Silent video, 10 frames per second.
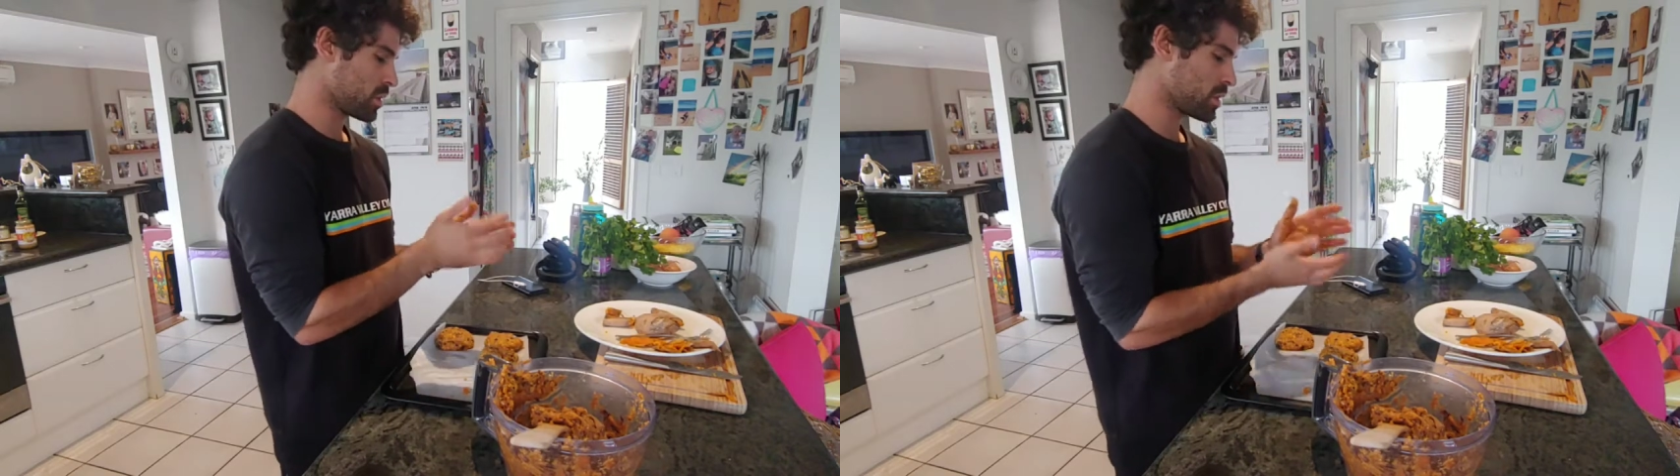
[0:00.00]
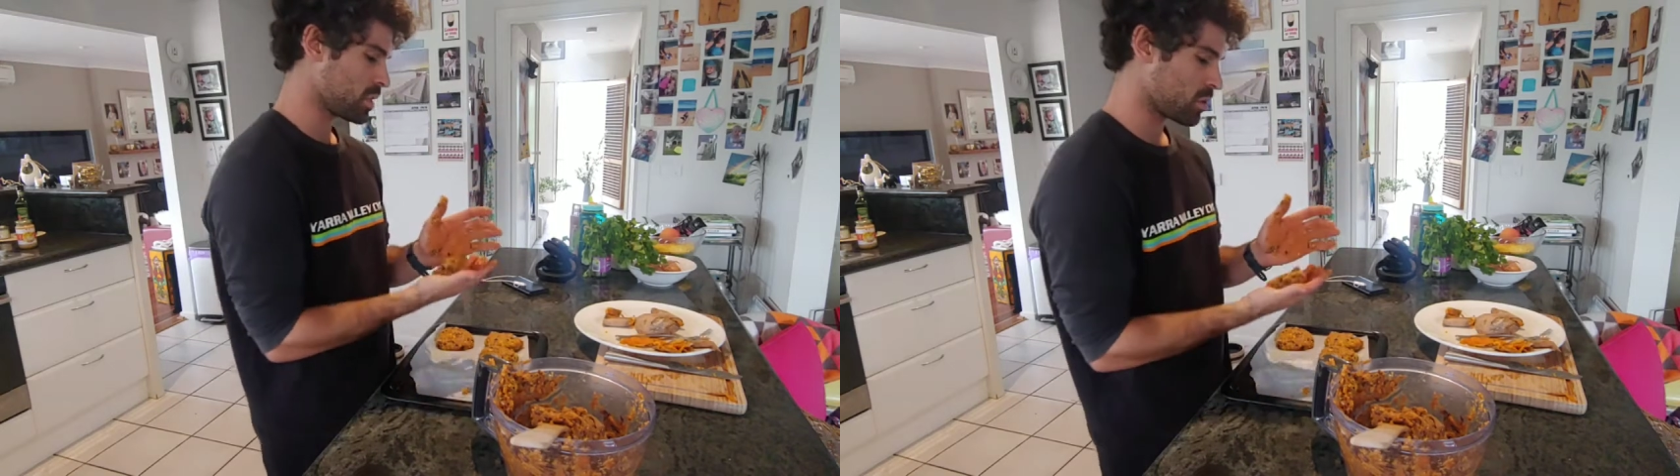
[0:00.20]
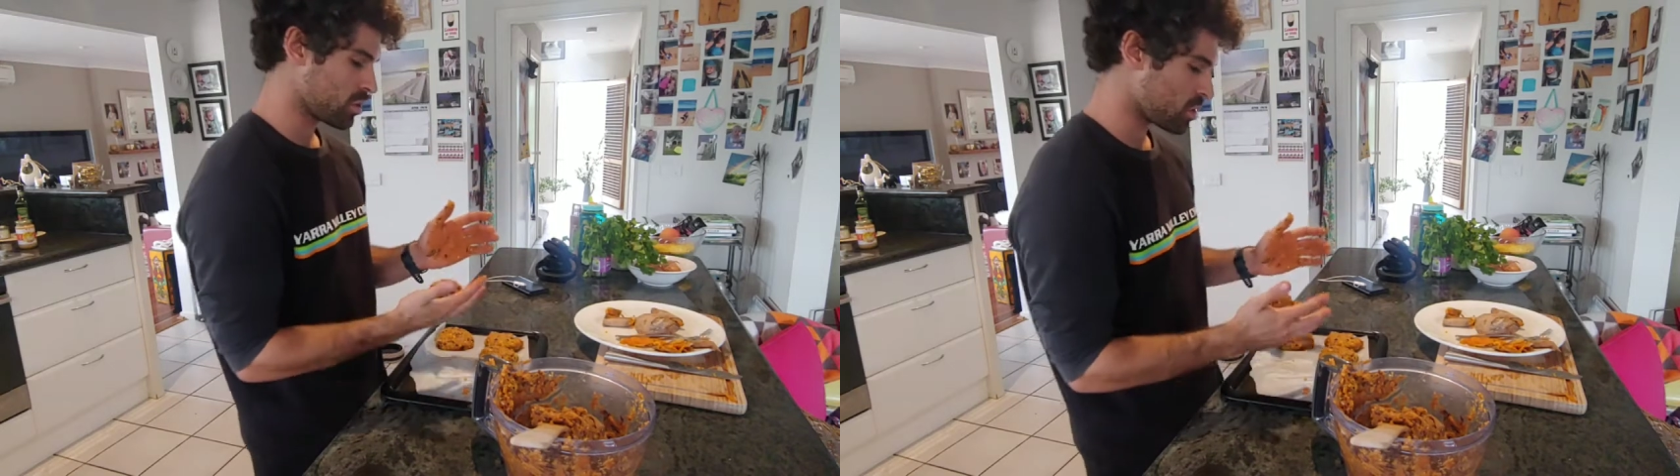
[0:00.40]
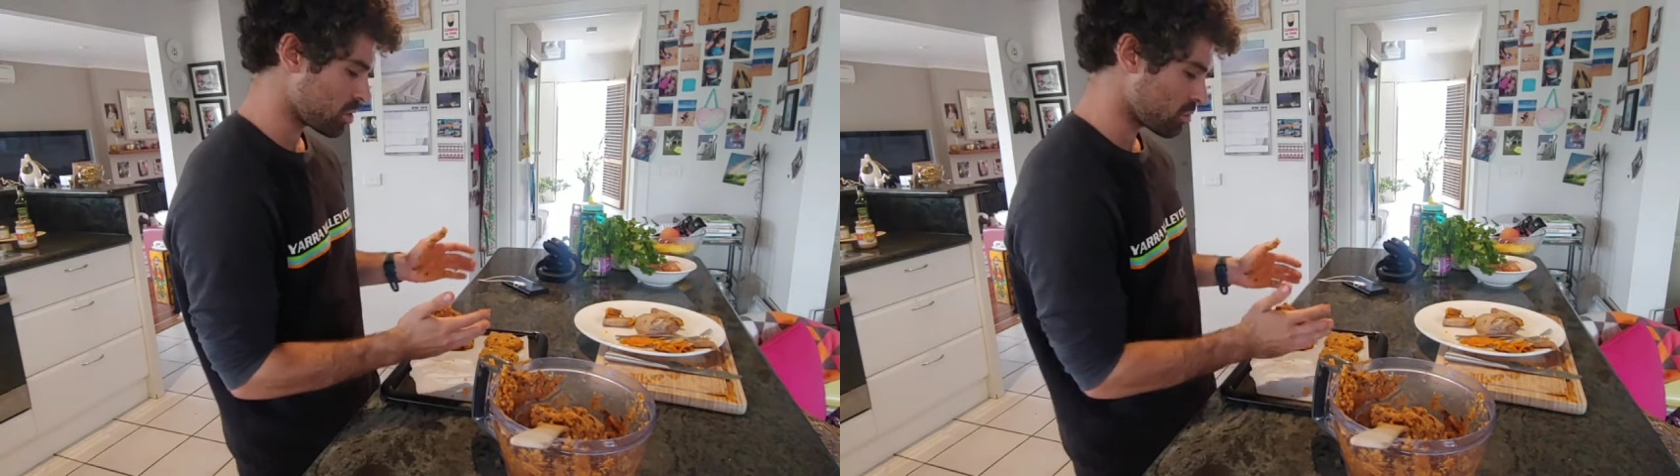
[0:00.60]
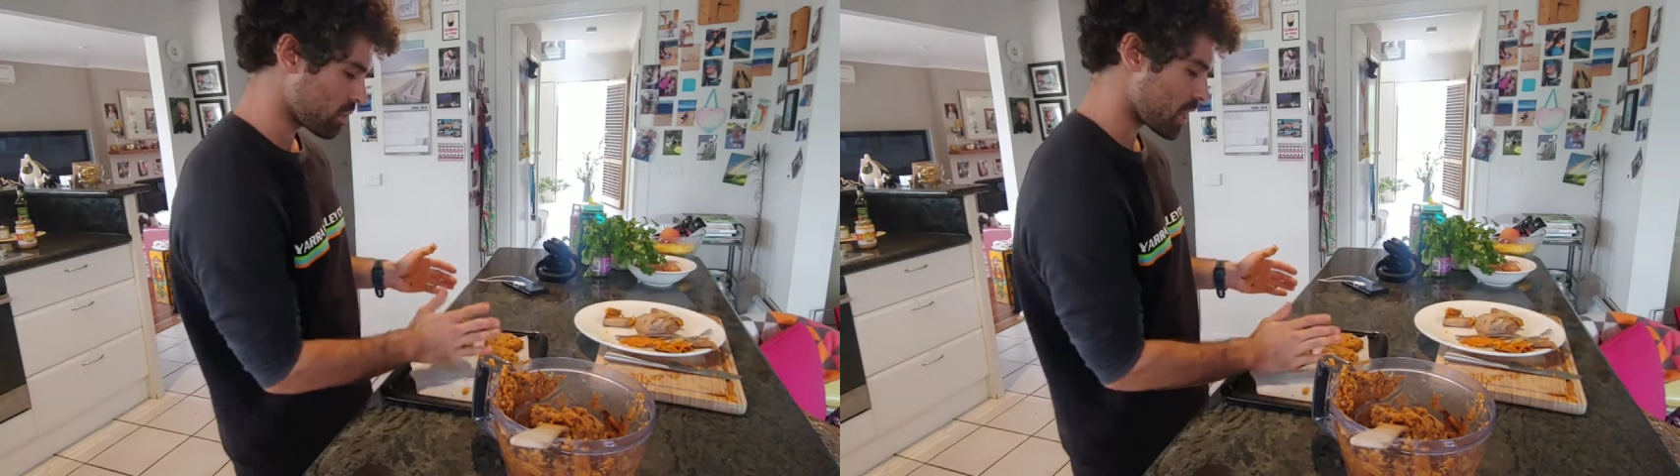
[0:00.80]
hits
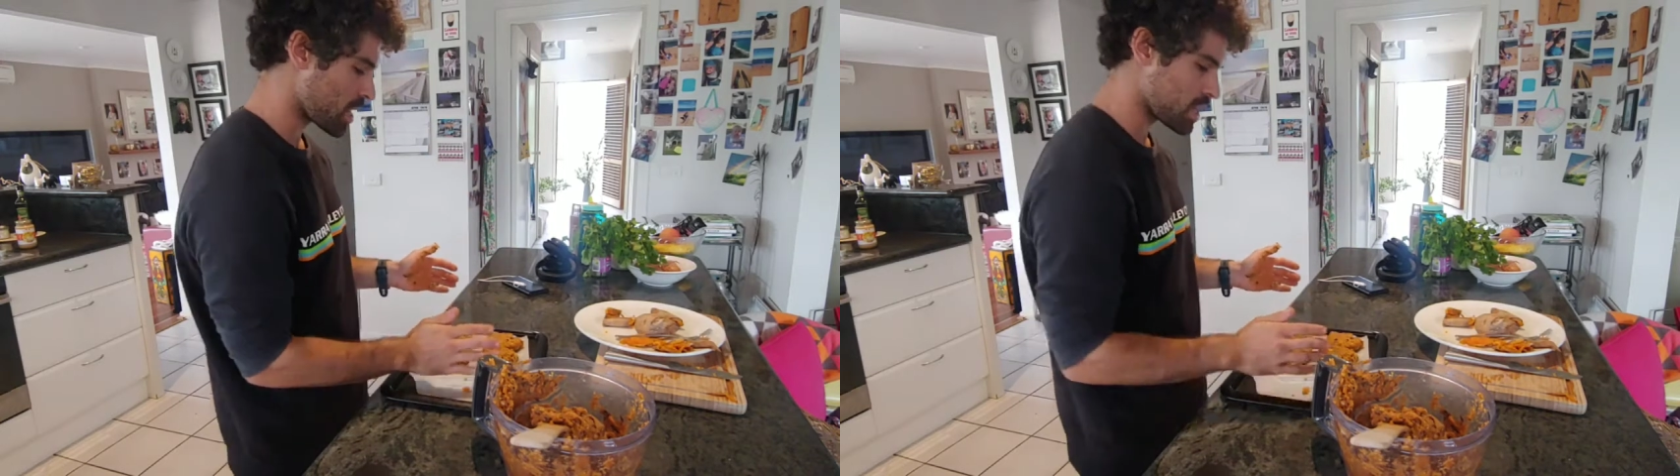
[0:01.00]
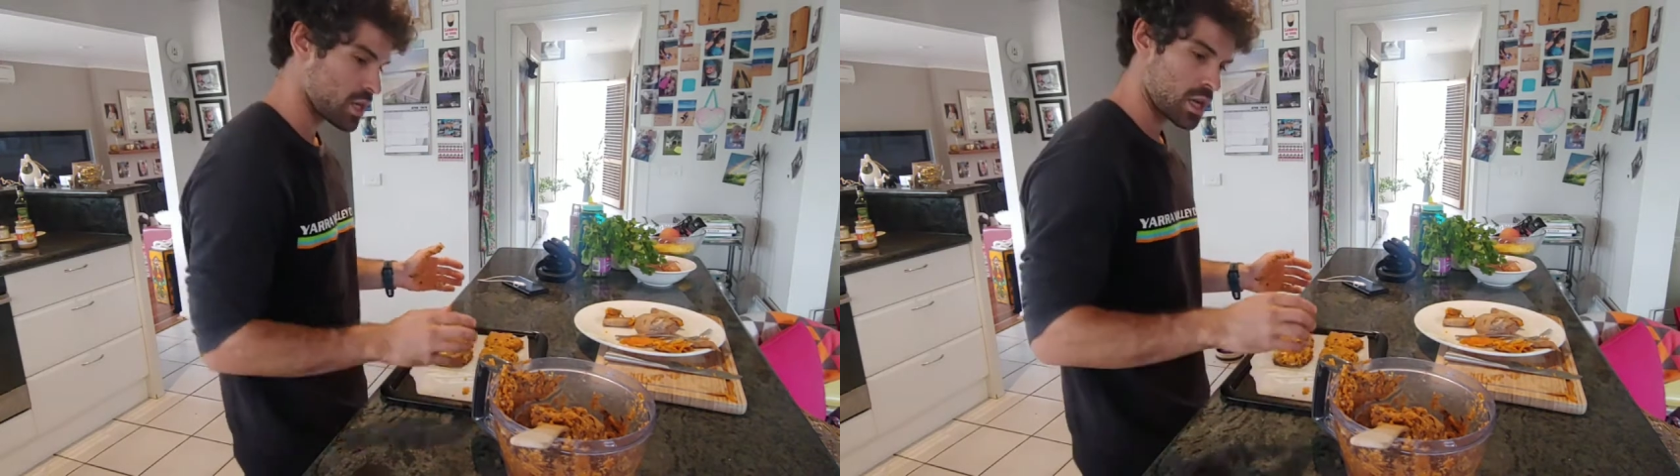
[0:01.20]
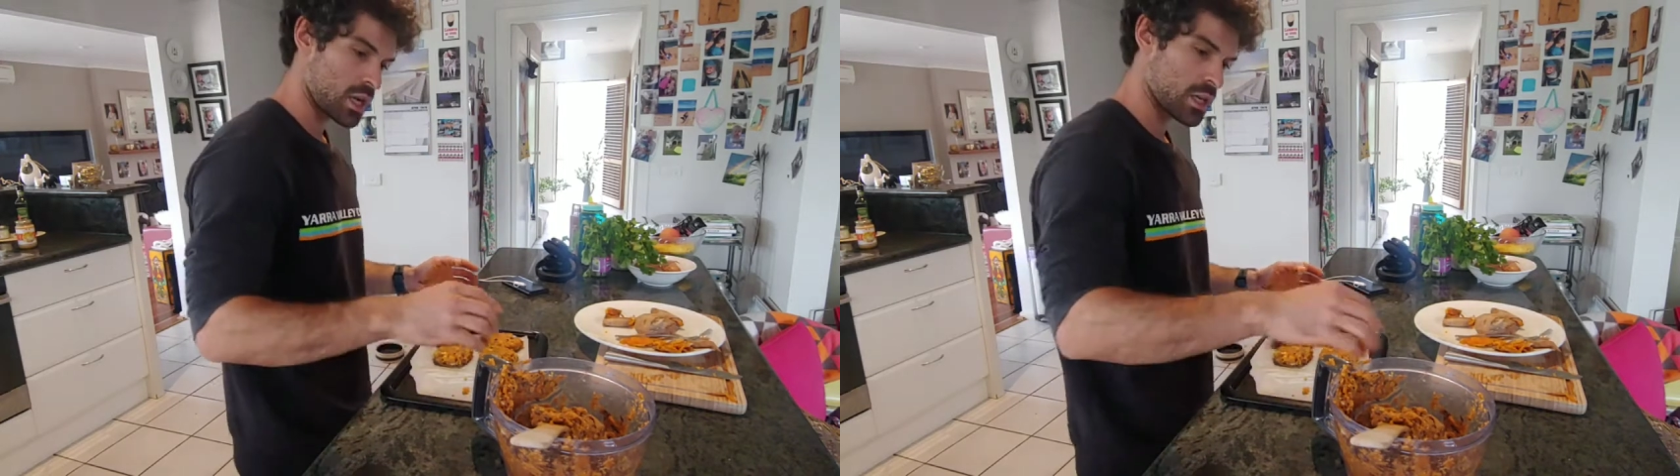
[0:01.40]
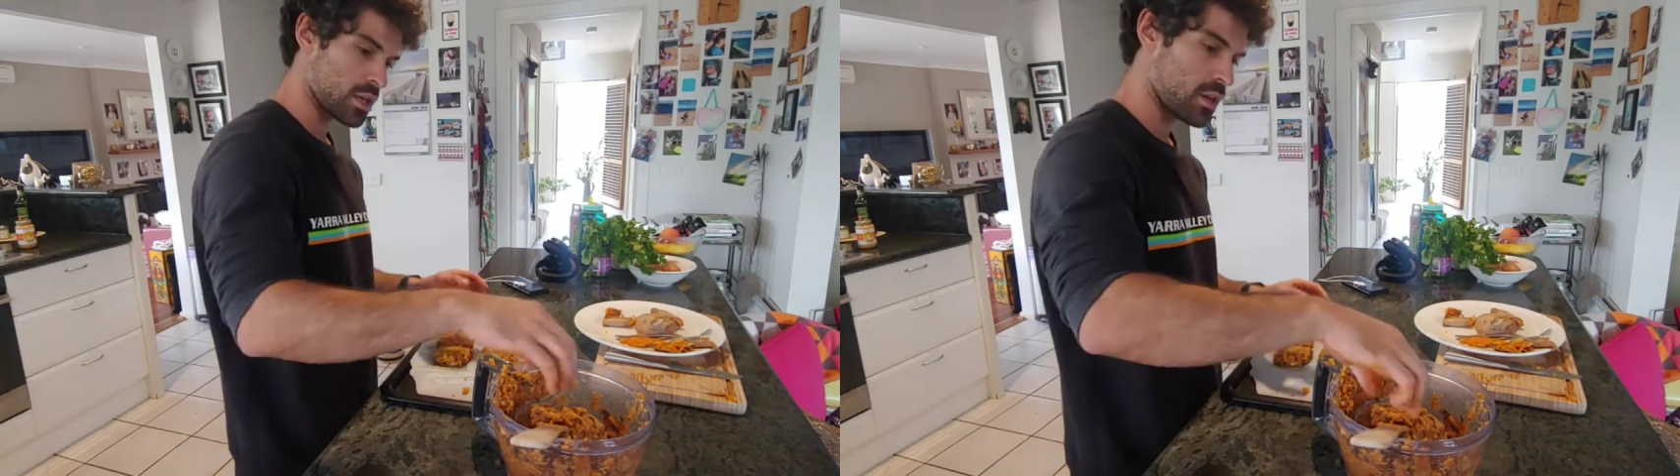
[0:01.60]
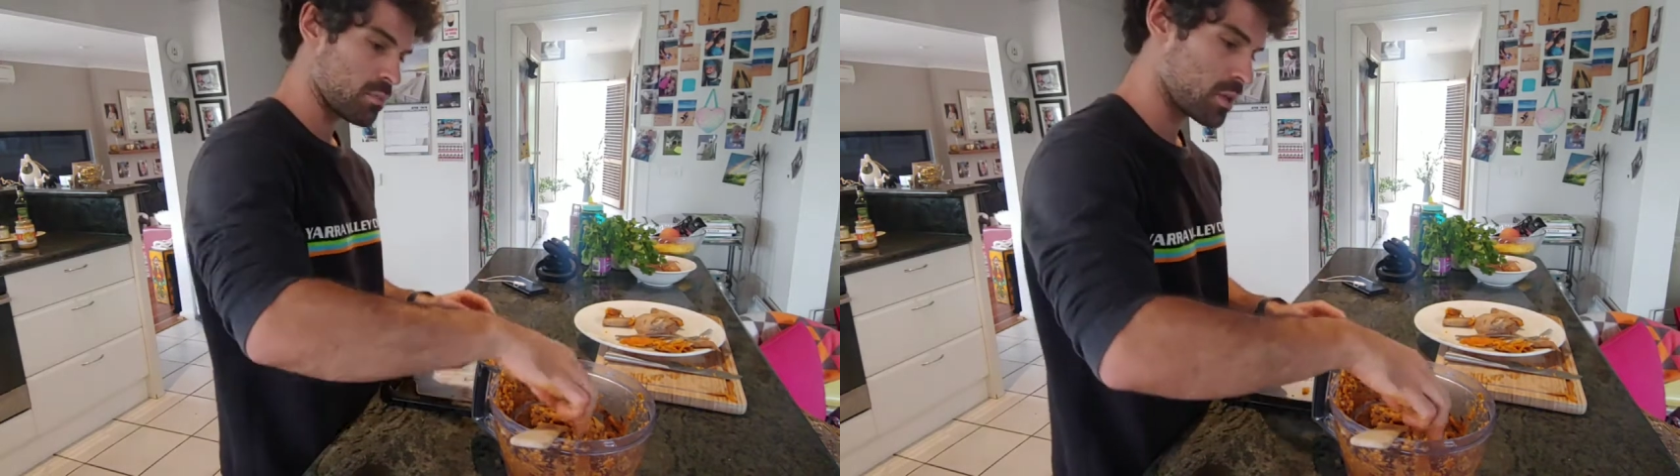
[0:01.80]
your eye like a